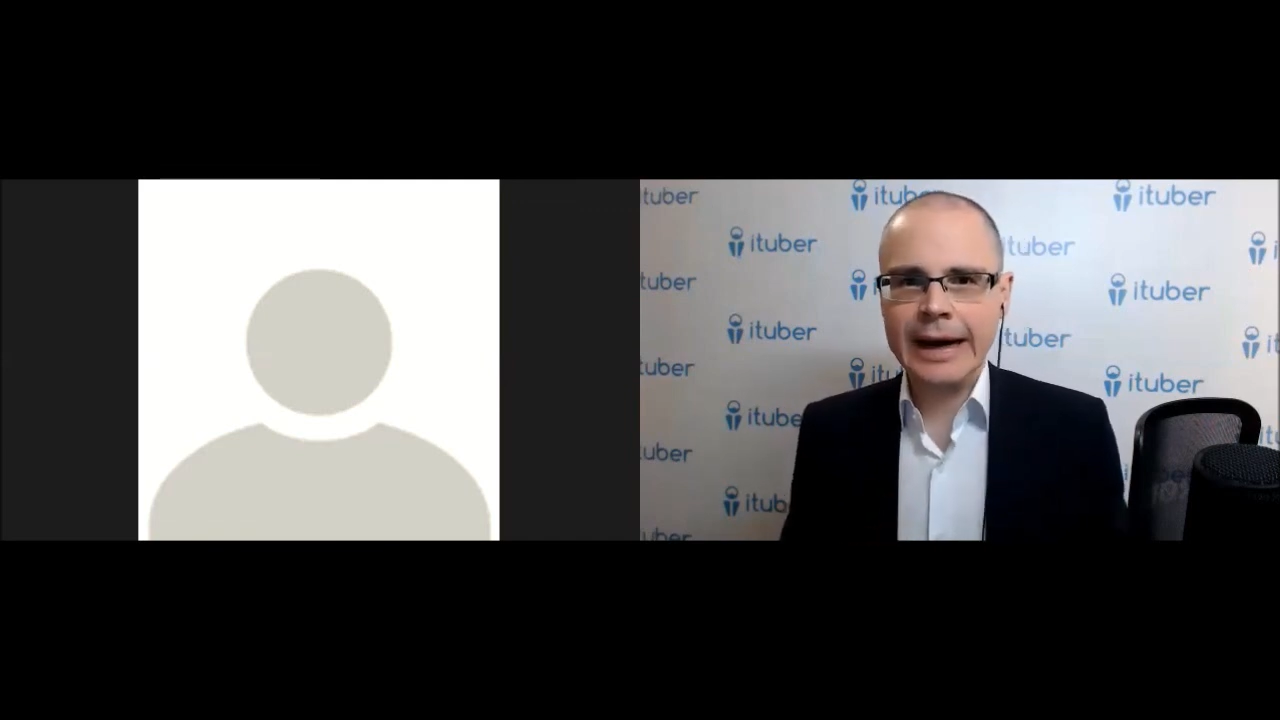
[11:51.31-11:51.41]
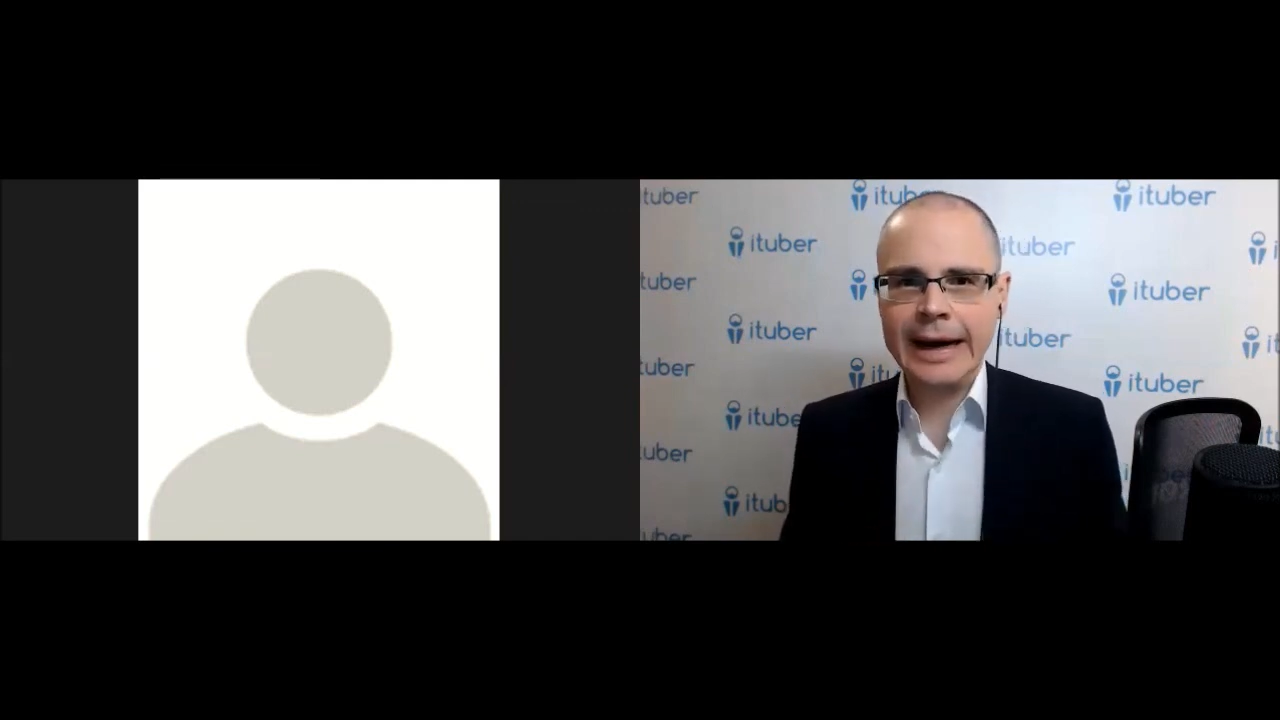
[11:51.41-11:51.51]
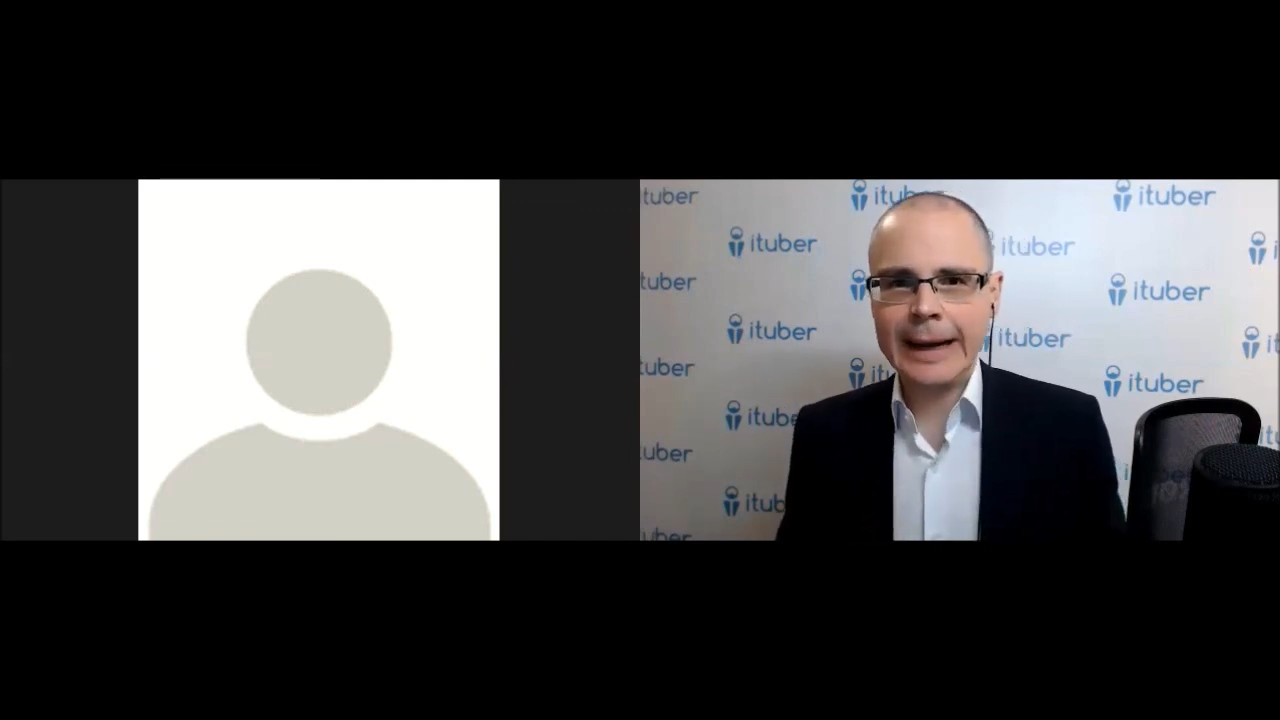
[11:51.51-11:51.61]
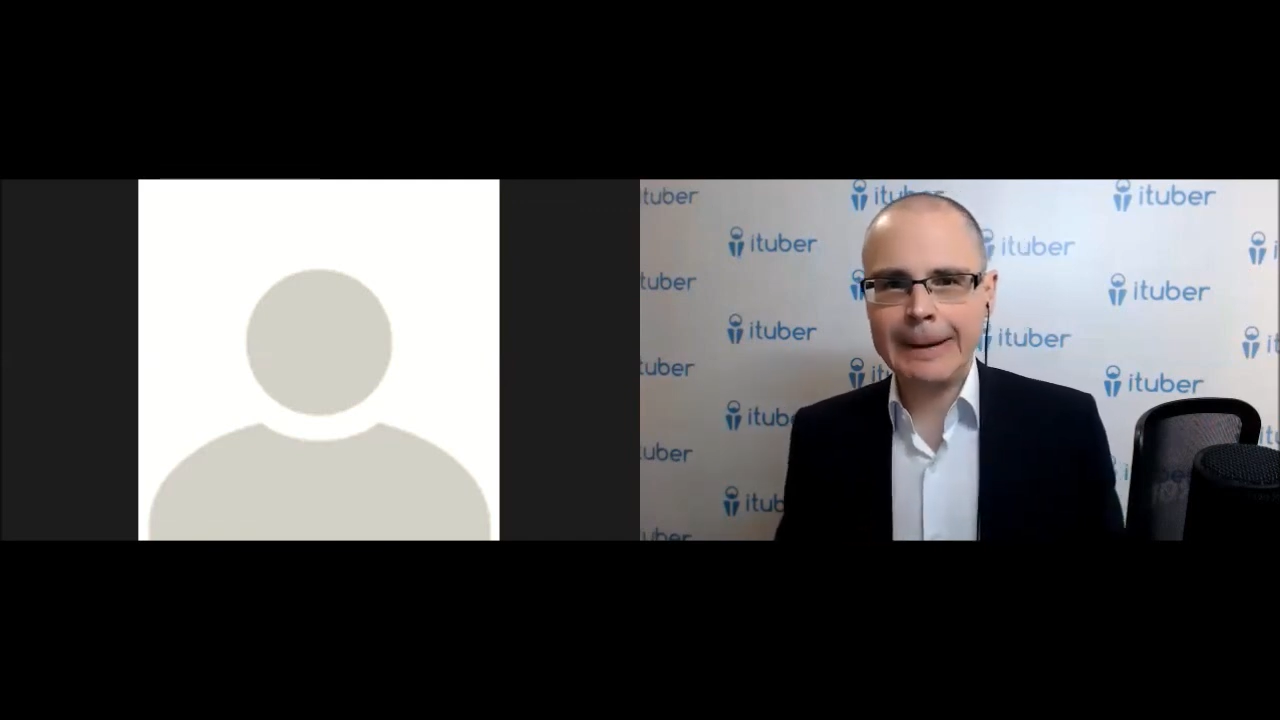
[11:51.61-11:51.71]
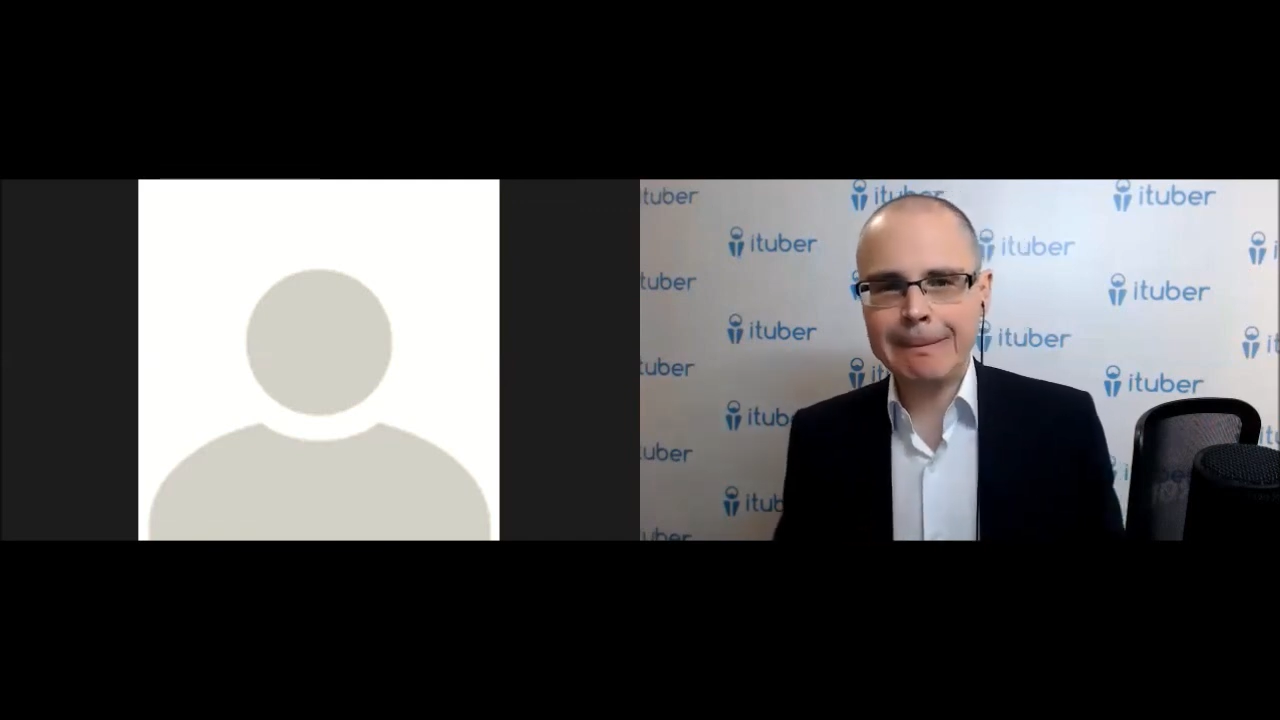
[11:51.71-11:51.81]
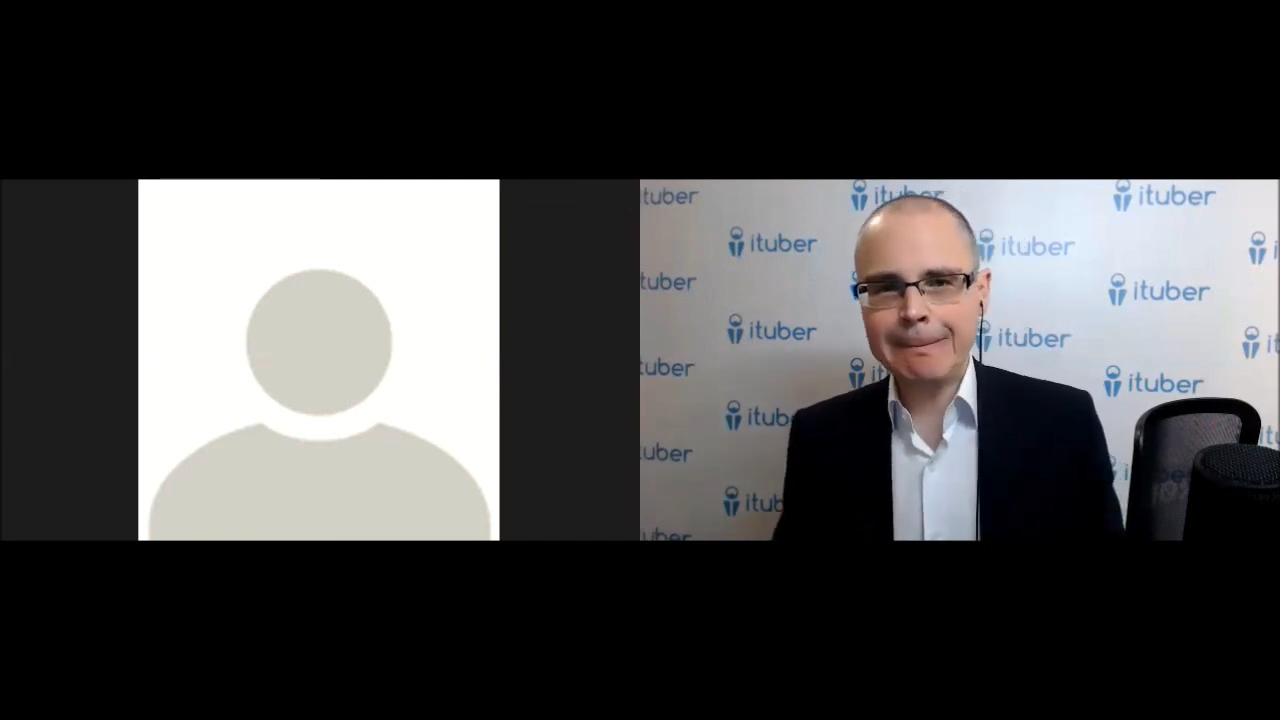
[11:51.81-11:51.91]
and